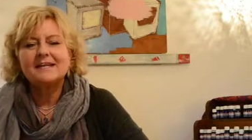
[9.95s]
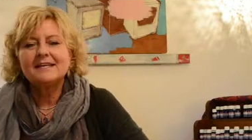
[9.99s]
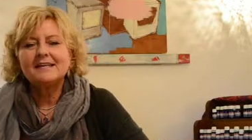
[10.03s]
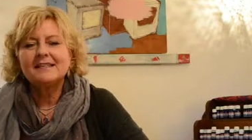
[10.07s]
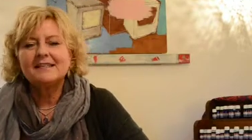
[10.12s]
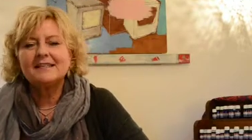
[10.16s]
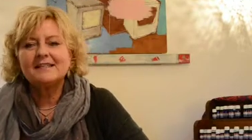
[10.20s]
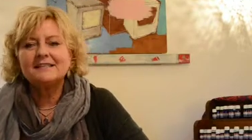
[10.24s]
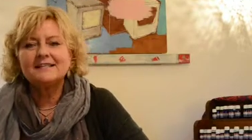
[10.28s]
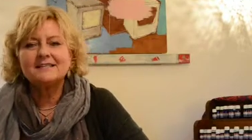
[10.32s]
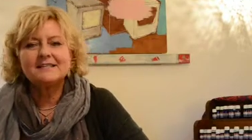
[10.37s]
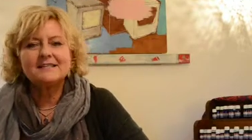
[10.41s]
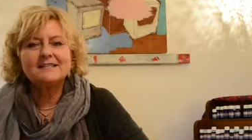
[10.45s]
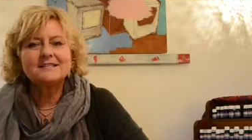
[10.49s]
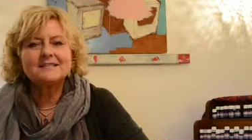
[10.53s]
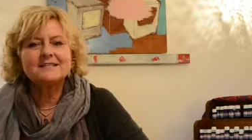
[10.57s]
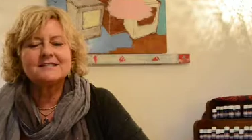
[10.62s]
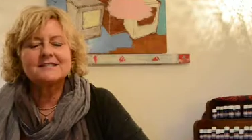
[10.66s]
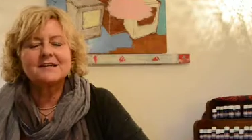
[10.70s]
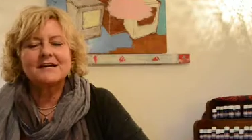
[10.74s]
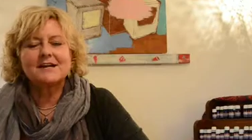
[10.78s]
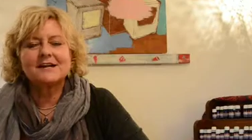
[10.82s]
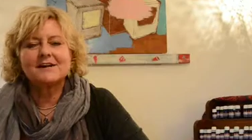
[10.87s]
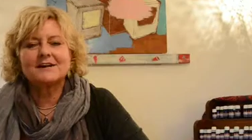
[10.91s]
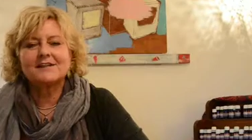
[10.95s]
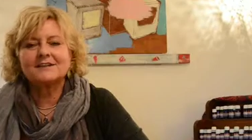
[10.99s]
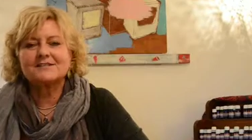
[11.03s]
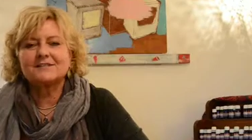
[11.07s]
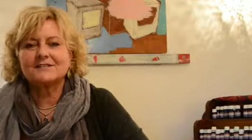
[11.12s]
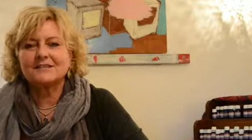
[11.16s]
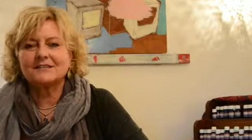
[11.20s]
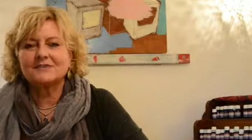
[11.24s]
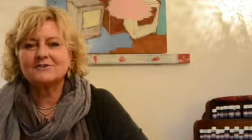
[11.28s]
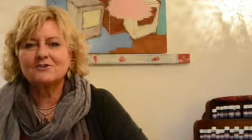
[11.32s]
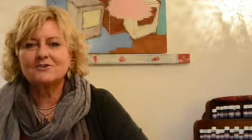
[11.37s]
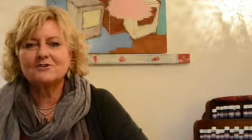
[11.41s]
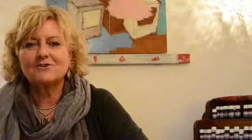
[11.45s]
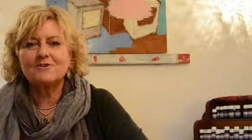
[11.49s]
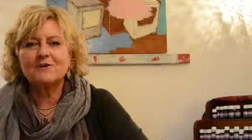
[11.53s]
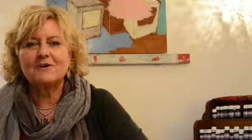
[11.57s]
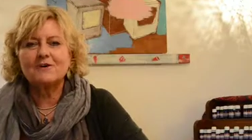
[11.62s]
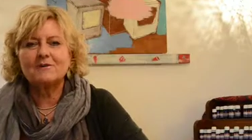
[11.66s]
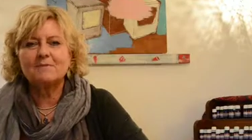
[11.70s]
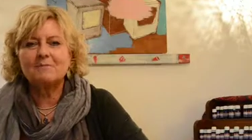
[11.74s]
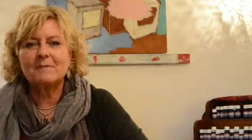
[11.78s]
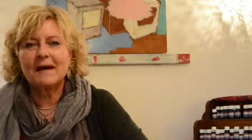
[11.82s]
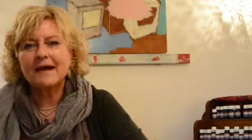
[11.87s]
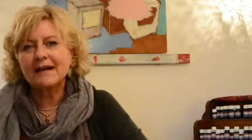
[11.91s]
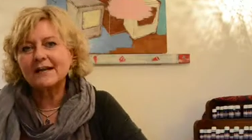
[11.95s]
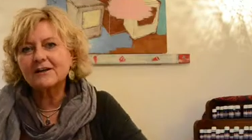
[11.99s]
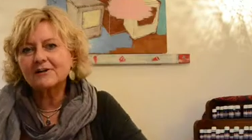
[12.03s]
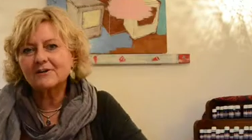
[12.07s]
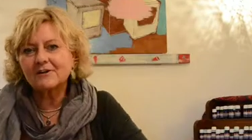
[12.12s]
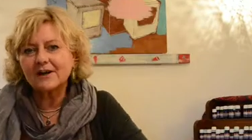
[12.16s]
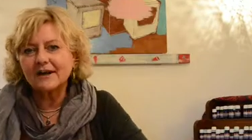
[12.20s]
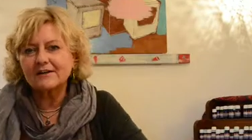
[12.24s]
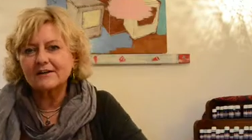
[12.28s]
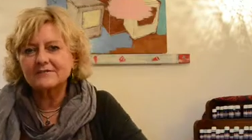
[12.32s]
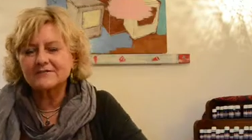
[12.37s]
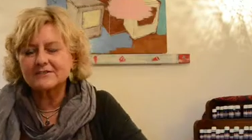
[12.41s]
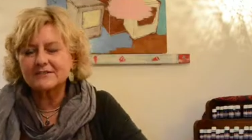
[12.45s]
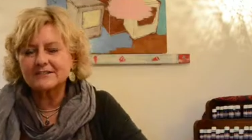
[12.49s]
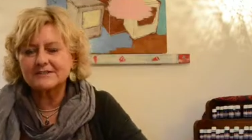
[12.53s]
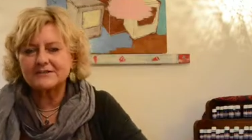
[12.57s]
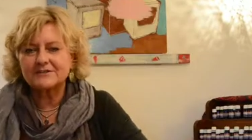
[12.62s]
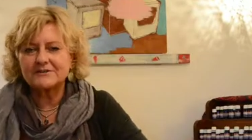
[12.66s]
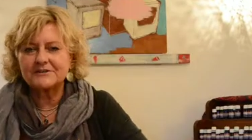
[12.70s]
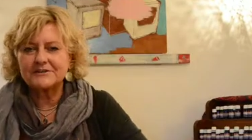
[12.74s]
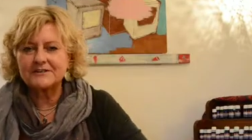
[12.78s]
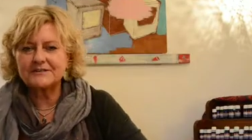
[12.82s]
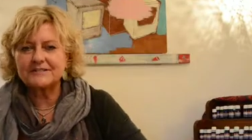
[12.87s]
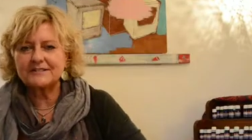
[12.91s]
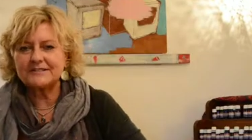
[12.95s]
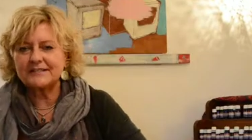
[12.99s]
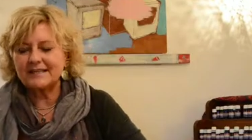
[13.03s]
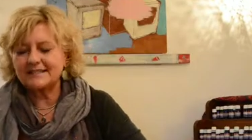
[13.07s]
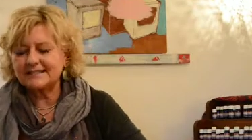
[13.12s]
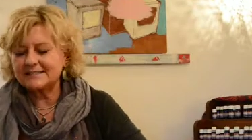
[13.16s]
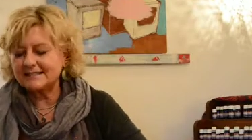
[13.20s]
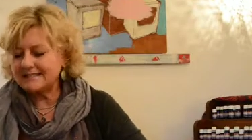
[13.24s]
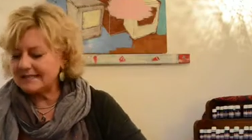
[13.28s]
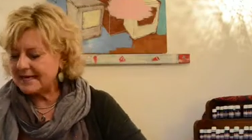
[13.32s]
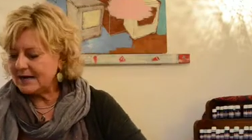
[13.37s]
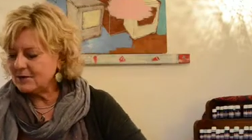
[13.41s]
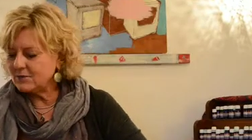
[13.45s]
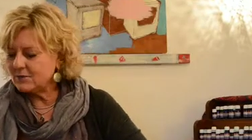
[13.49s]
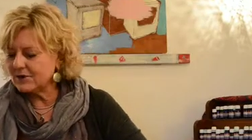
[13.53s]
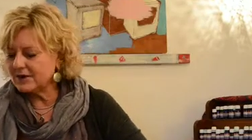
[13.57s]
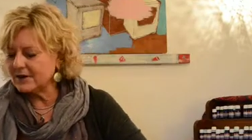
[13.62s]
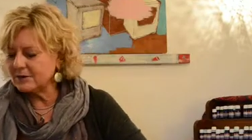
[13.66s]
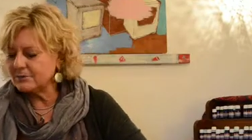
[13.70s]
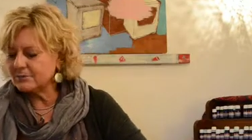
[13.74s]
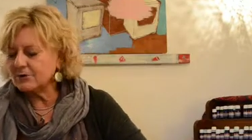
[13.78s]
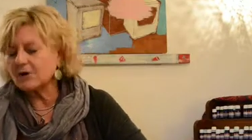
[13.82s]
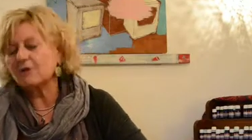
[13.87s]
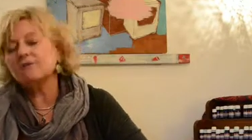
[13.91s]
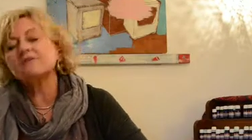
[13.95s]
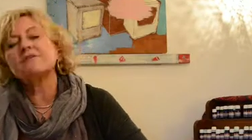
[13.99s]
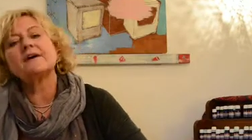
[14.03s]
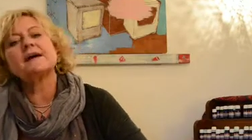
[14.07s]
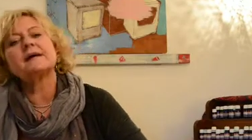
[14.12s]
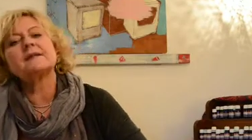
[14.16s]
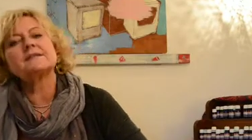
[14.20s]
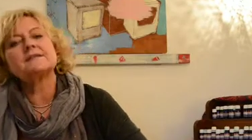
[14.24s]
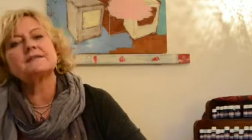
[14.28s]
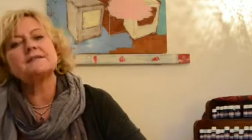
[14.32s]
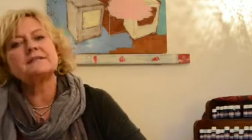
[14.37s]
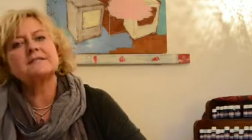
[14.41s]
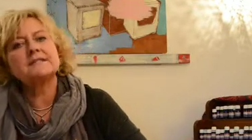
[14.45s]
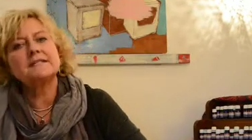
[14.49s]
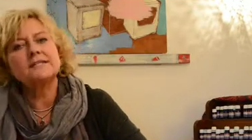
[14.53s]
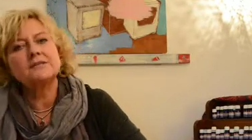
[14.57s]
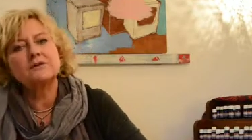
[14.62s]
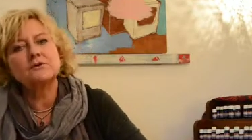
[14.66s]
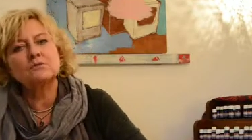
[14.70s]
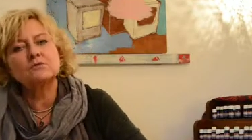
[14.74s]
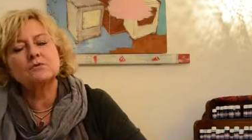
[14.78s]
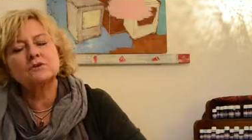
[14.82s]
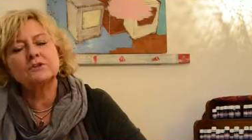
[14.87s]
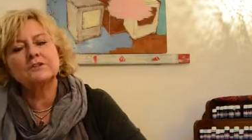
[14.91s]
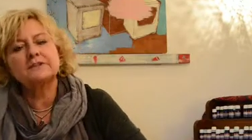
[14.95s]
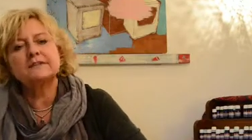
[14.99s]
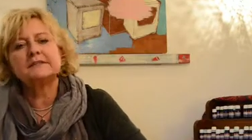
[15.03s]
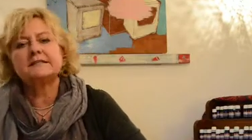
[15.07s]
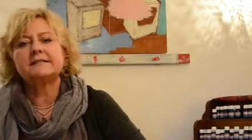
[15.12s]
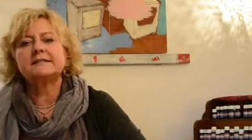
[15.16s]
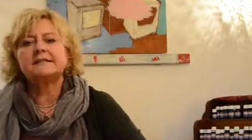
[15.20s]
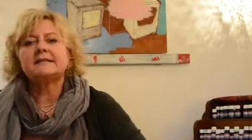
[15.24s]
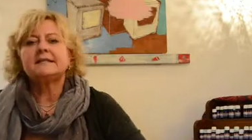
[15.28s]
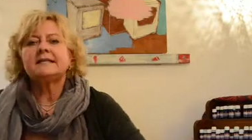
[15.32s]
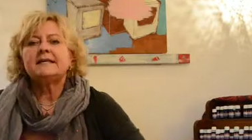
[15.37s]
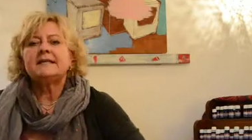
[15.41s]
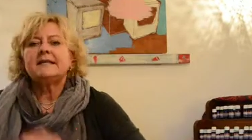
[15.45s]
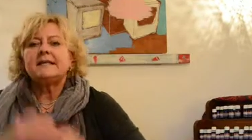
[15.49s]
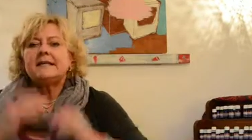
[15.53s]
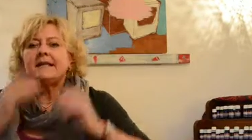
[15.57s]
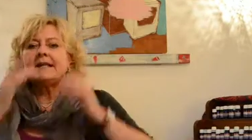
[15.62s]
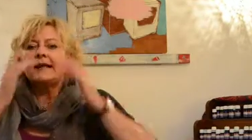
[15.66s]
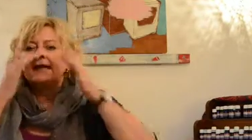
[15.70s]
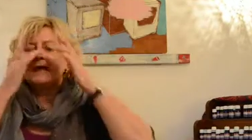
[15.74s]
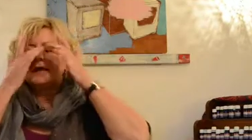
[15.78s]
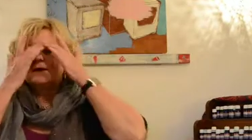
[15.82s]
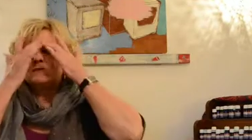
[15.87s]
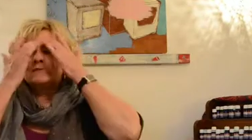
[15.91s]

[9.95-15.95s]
This is our essential oil monograph series, and today we're going to profile cedarwood. And